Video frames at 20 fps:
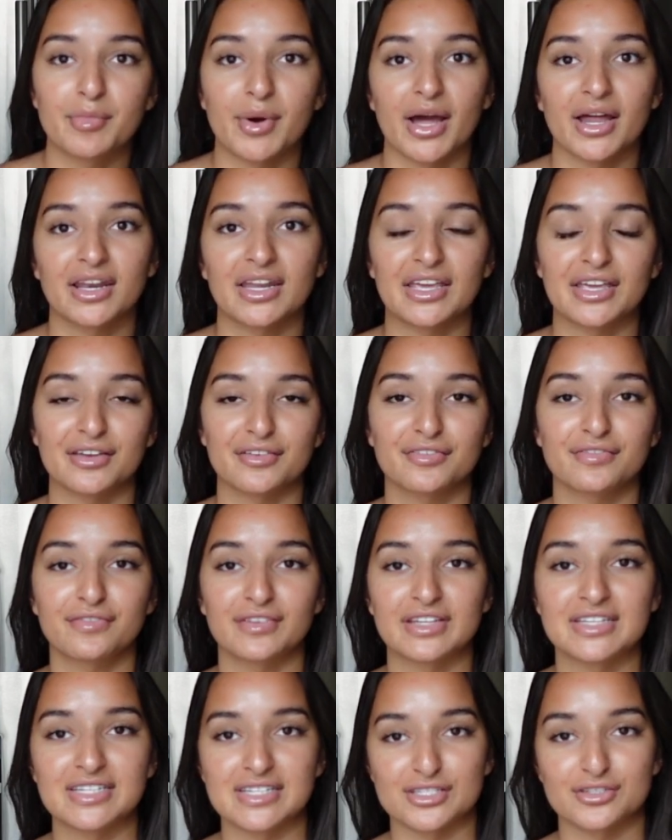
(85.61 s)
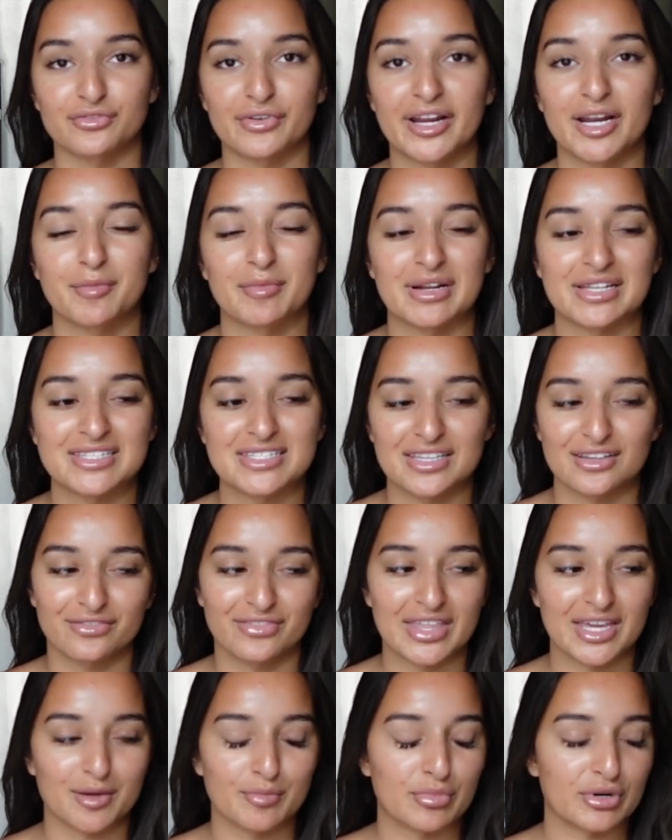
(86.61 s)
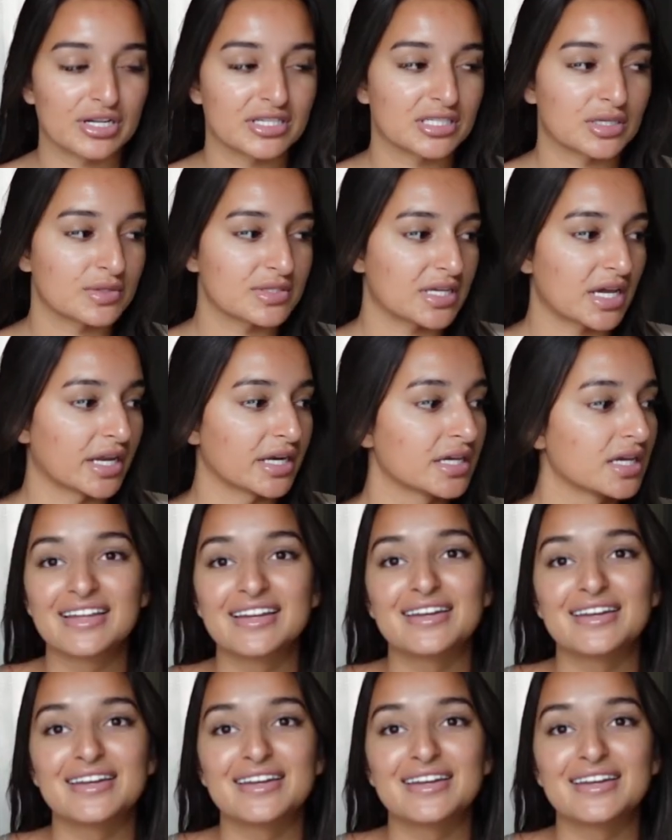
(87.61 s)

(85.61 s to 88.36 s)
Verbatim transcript: but if it doesn't rain, I'm gonna see if they can put us outside.